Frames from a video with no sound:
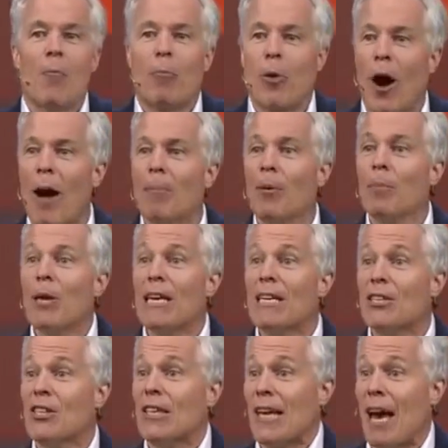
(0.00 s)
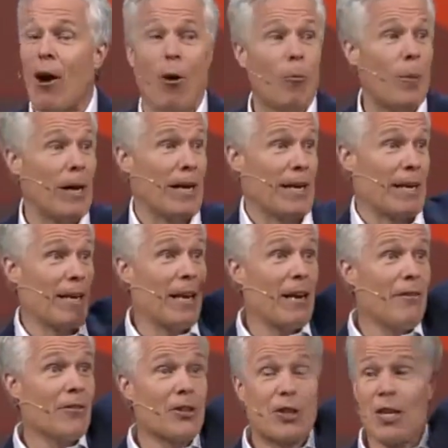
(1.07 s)
probably isn't helping? Can
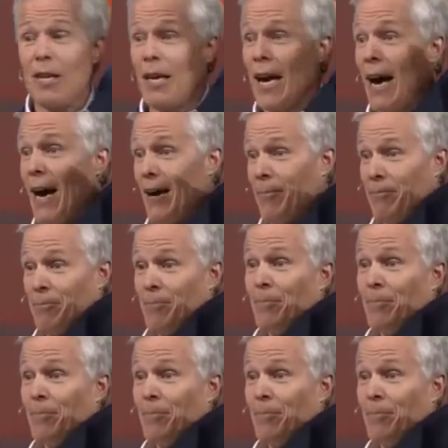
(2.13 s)
any of you see that?